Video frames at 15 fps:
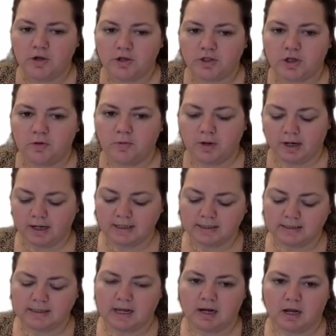so we're going to
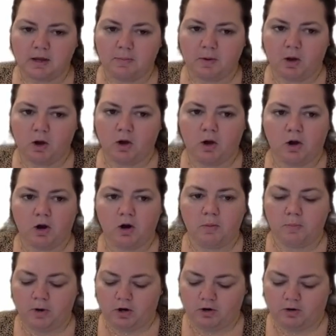set up our
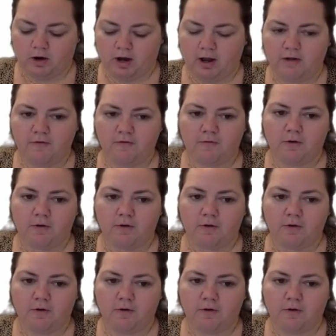bar graph.